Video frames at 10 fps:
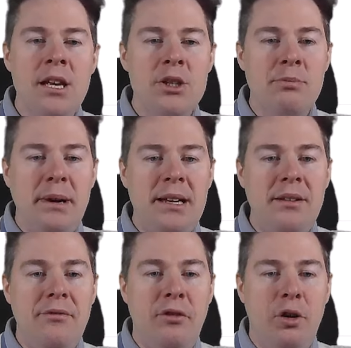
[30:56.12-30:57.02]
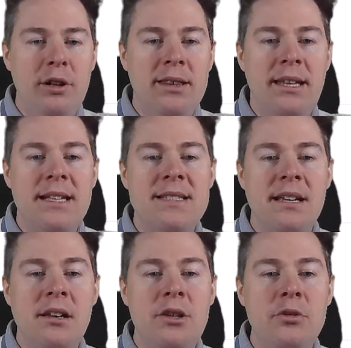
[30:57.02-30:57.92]
So by default, the
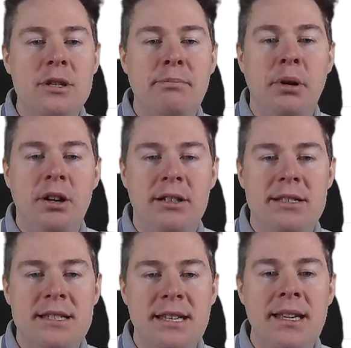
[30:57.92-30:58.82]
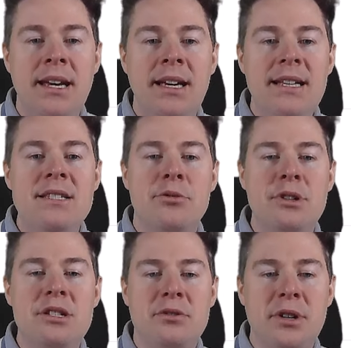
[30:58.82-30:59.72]
execution policy is
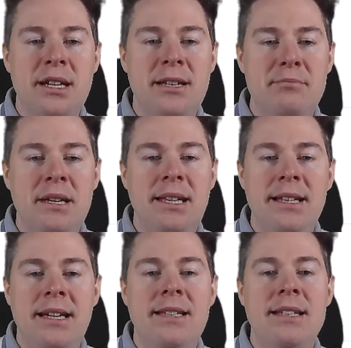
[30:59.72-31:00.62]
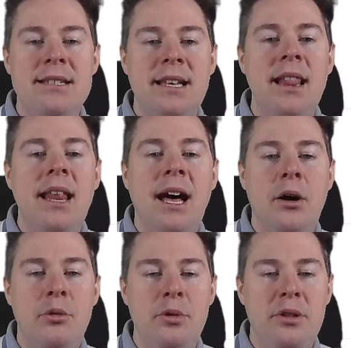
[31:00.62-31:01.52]
restricted, meaning that it doesn't
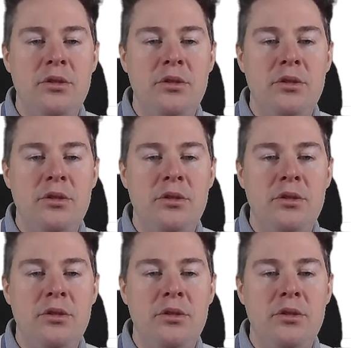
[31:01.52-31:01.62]
allow